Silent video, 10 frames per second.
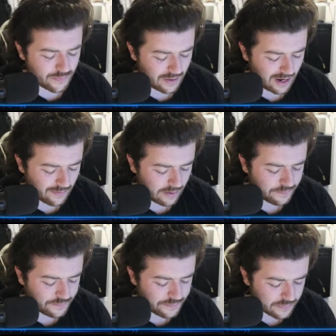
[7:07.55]
Anyway,
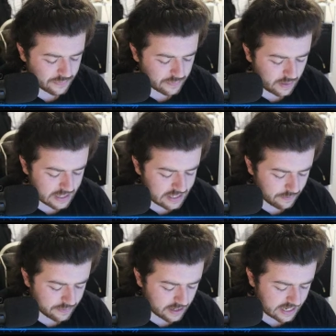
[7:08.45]
so I'm
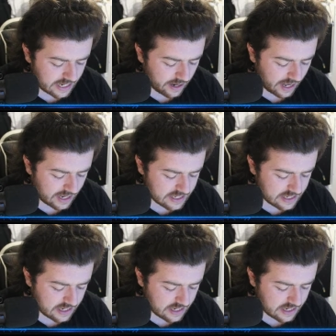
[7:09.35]
going to take out an x.